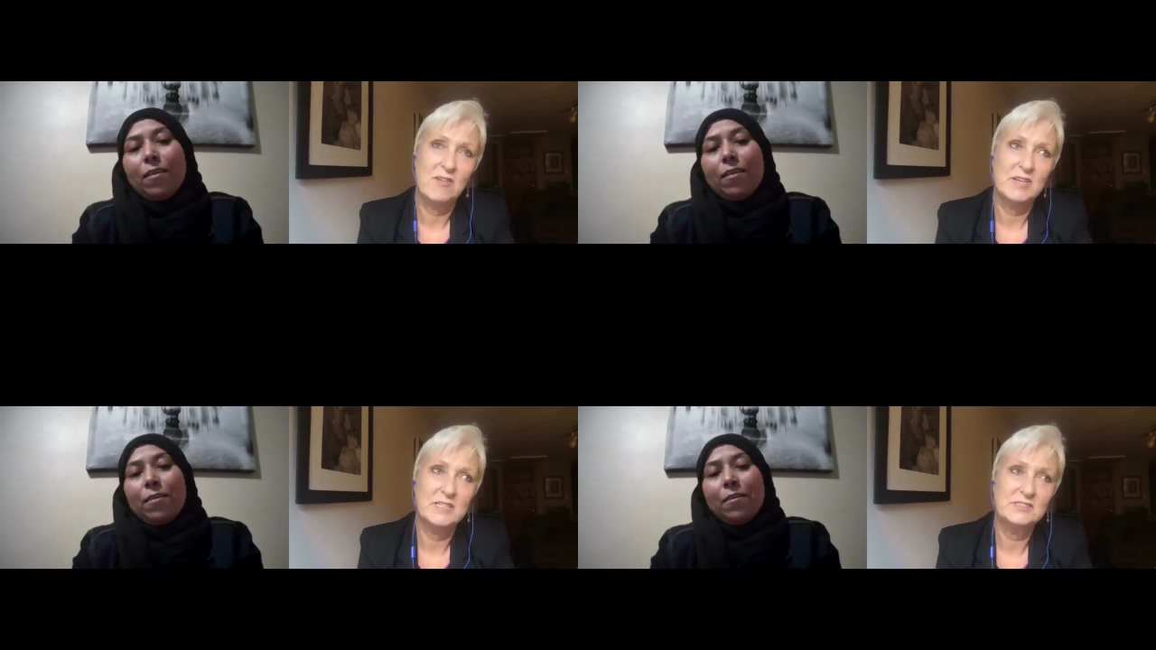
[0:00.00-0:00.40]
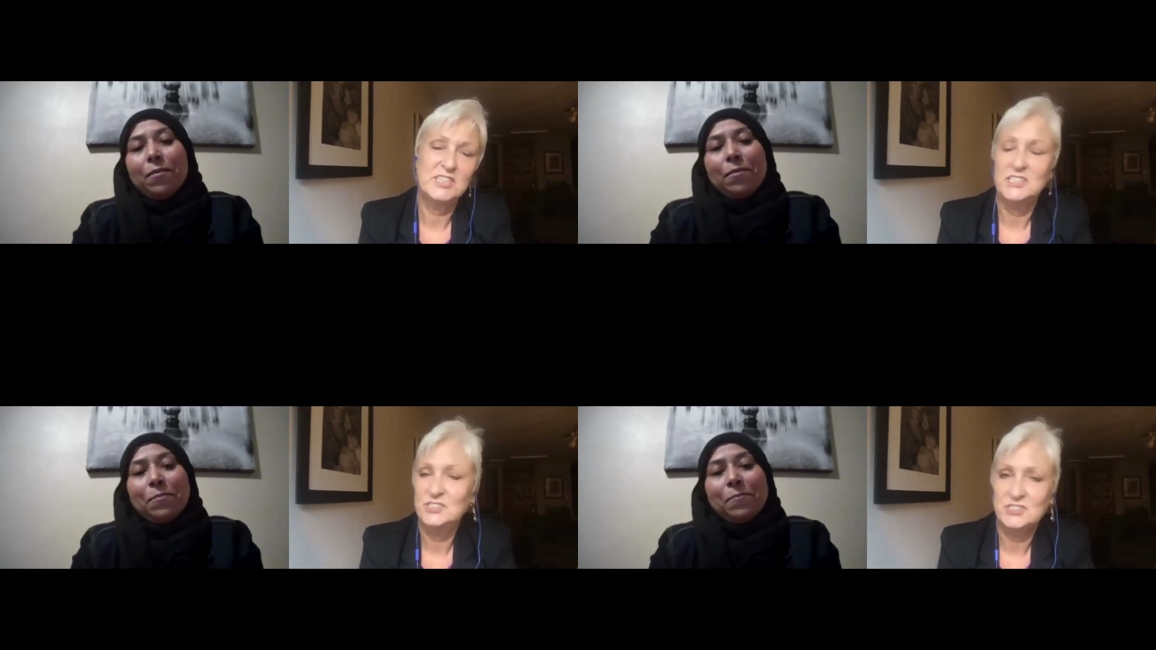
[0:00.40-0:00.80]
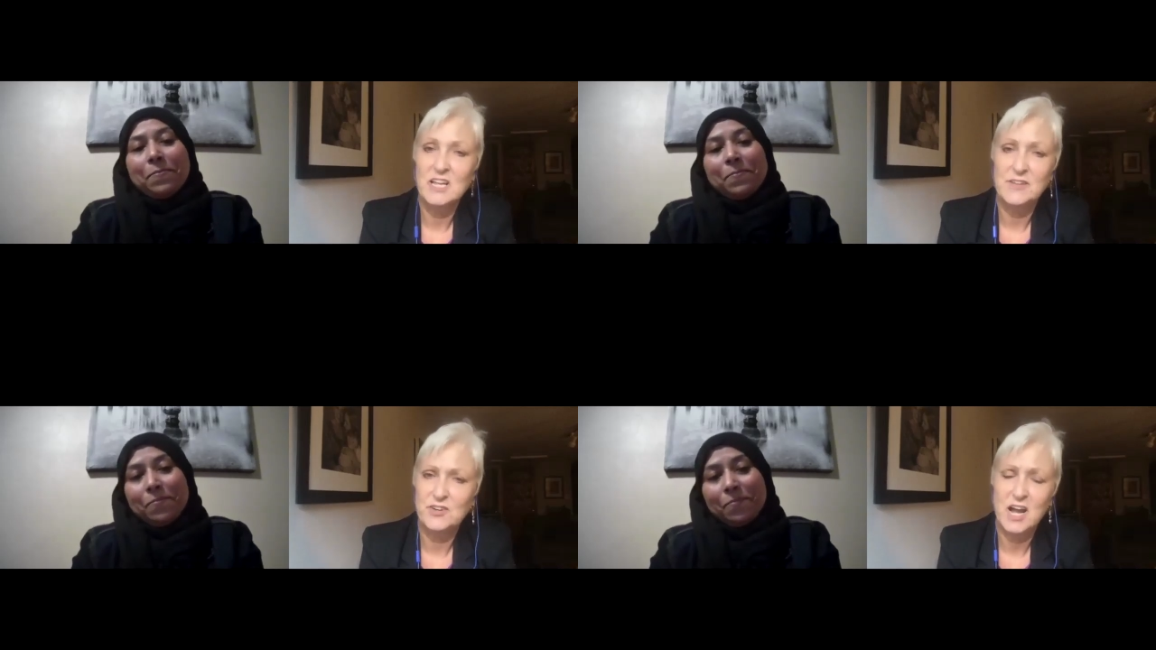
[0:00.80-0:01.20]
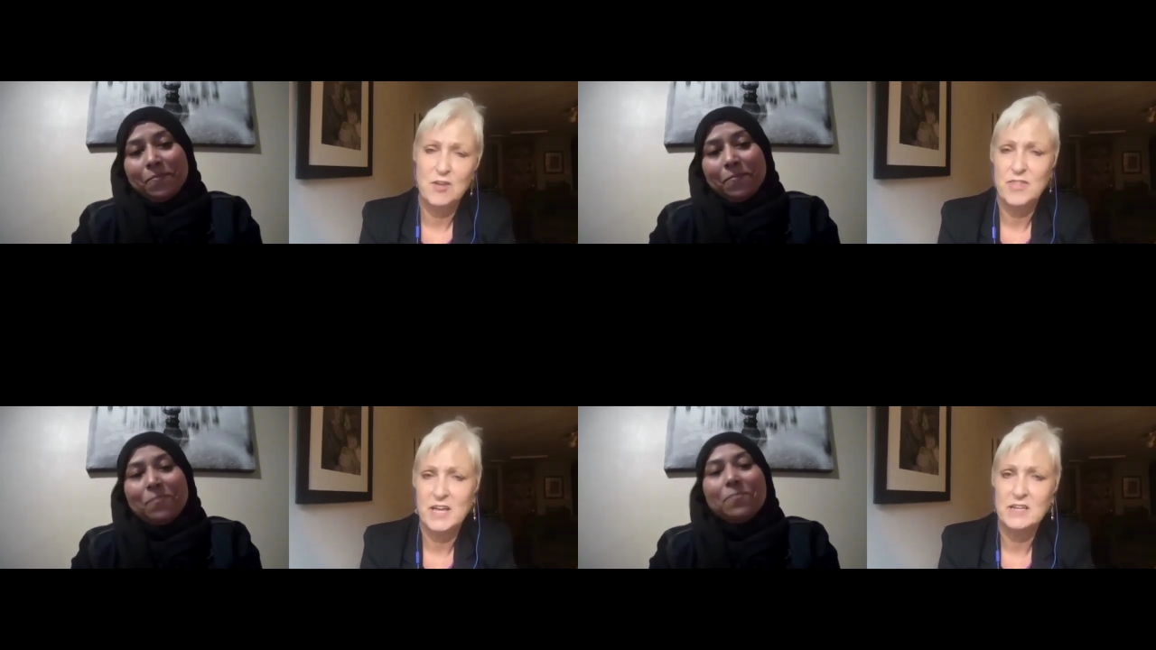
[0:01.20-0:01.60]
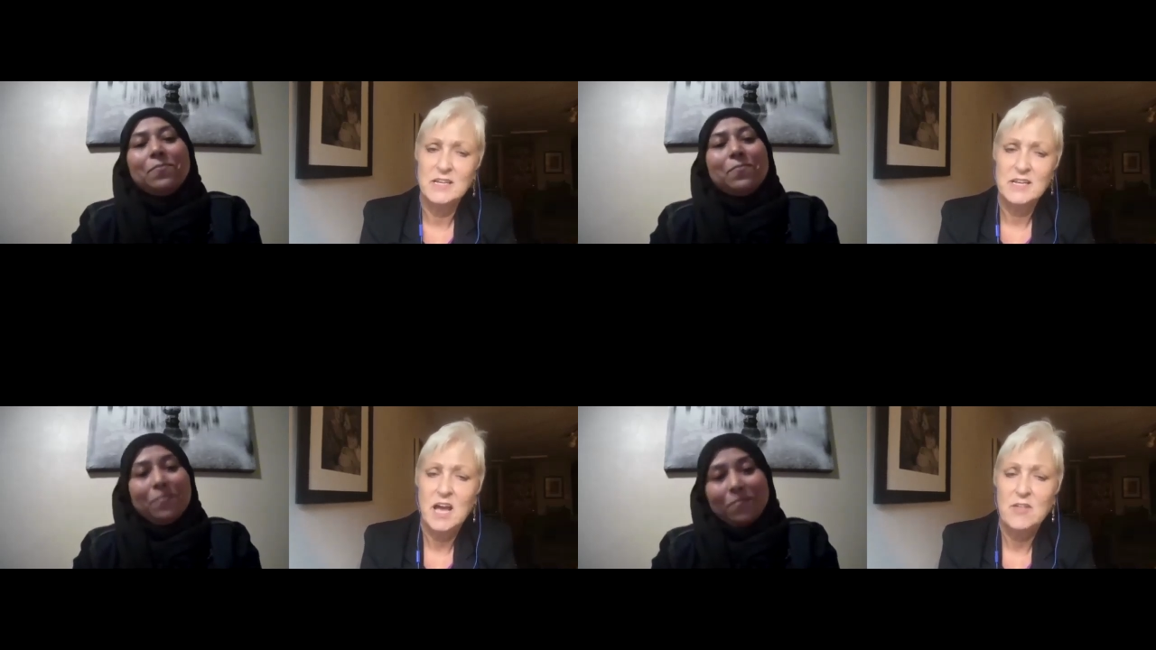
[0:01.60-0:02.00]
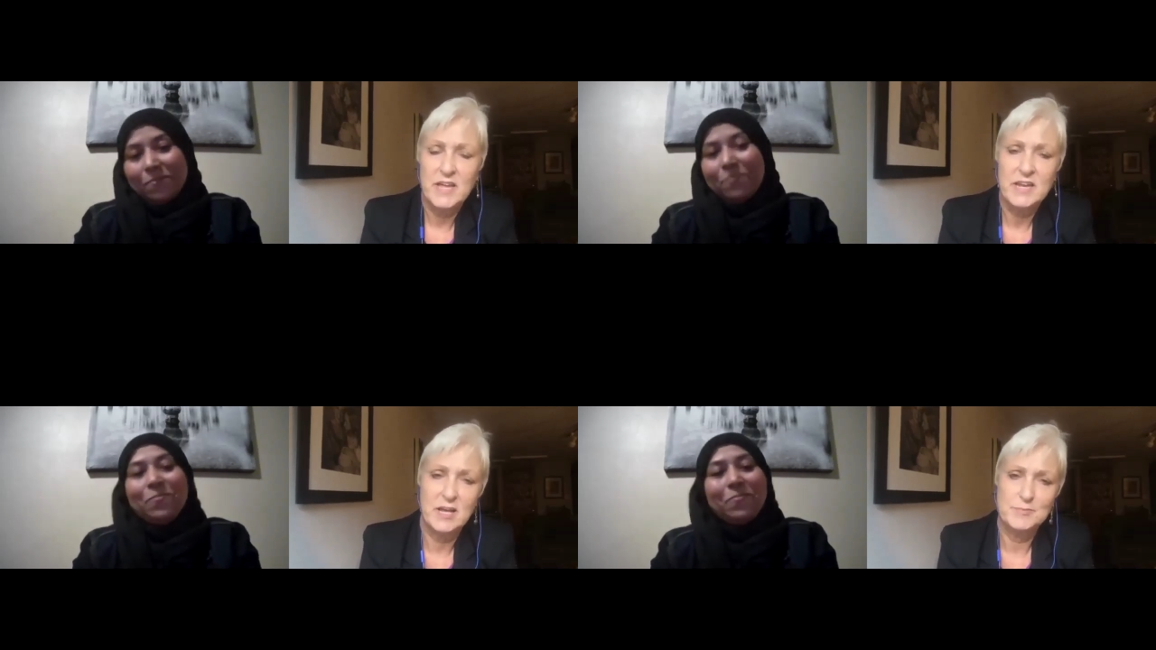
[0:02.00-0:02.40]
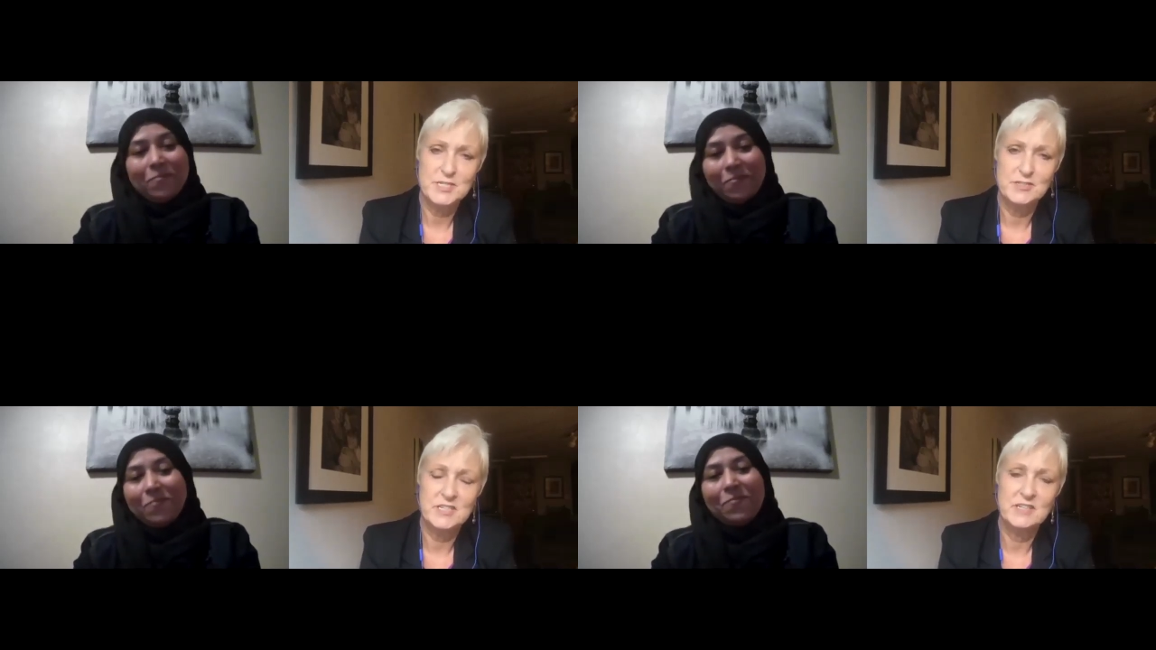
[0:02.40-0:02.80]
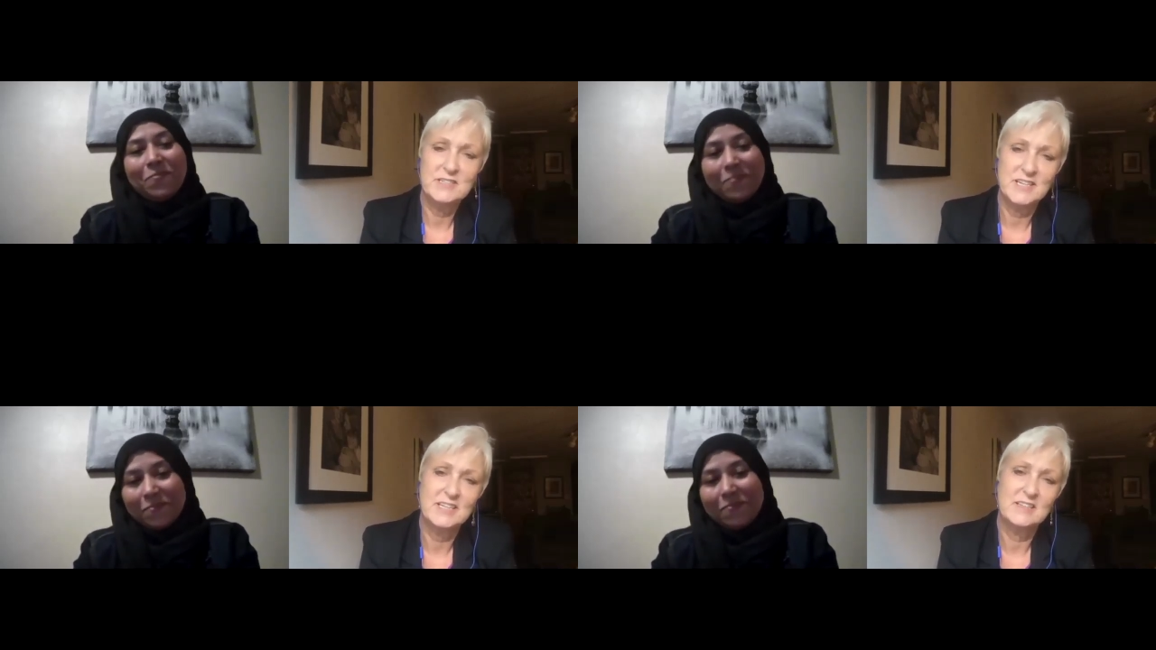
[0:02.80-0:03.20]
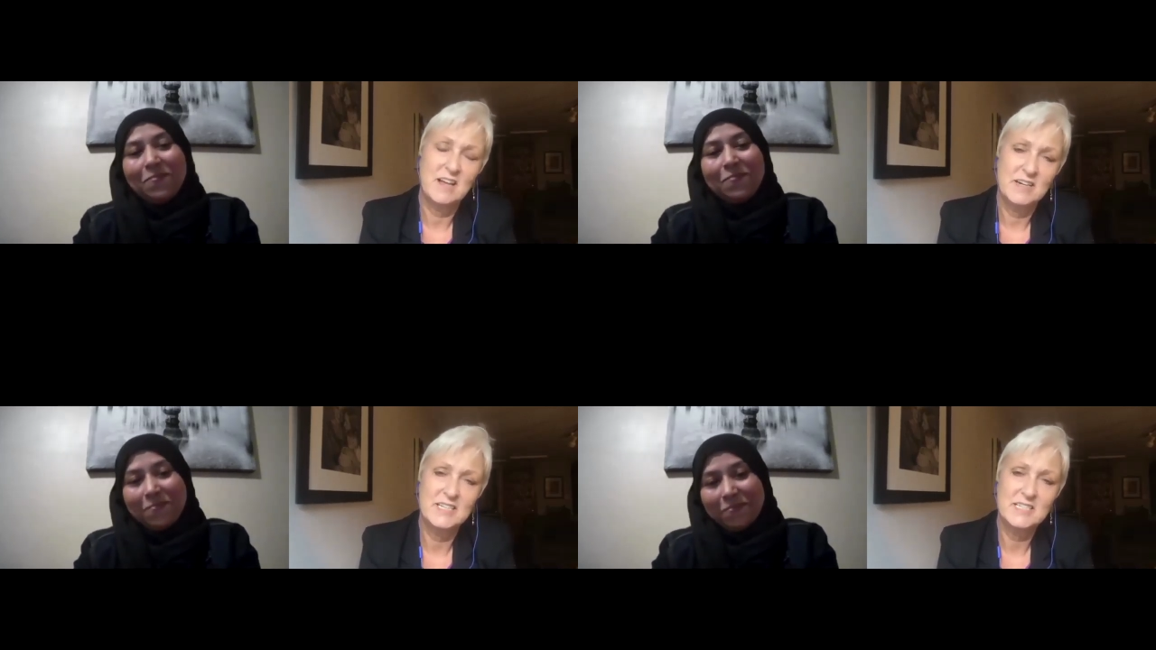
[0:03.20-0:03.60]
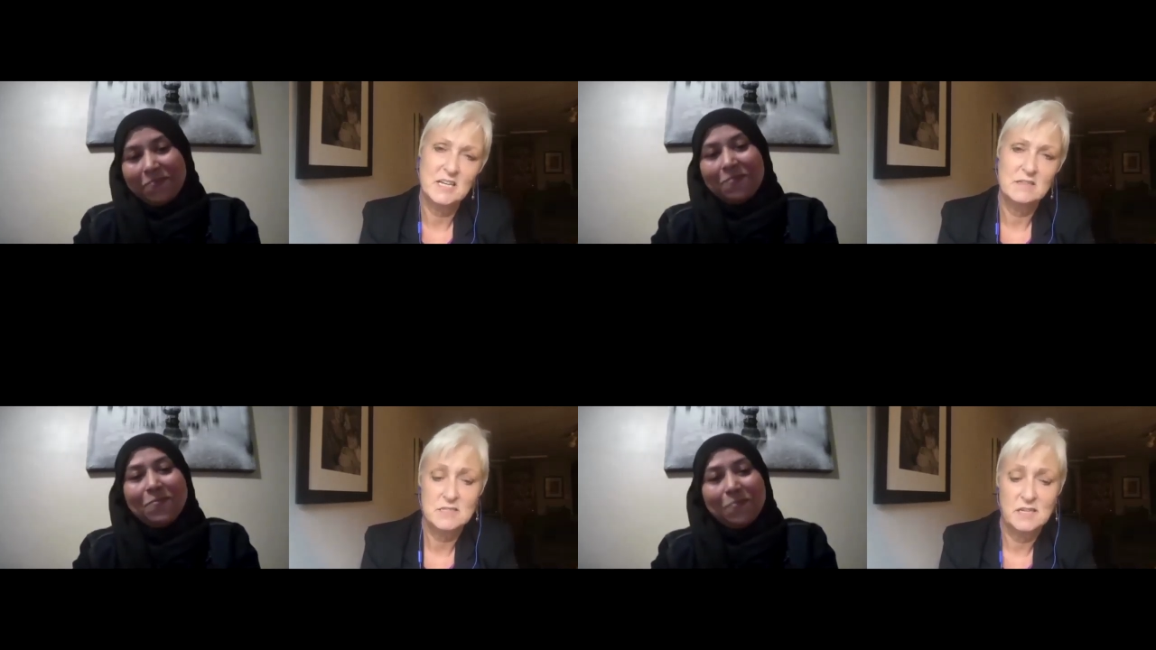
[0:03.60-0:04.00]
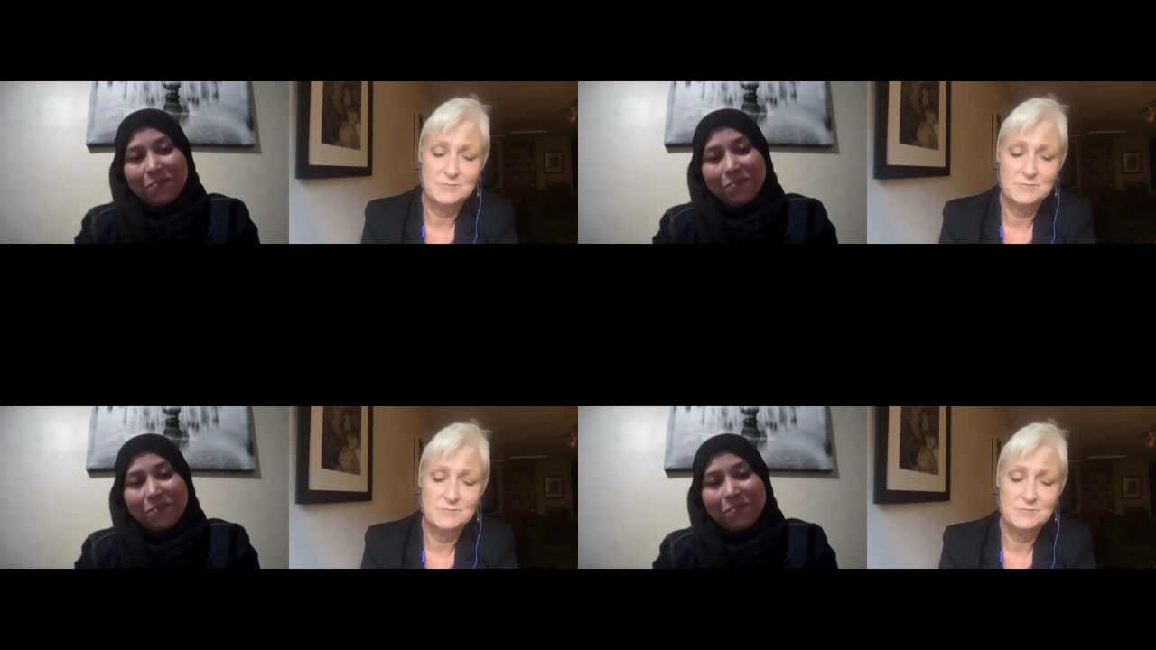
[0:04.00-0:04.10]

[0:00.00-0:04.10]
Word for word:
Speaker 1: it changed your life or how that, how that helps you to, to get along. And it sounds like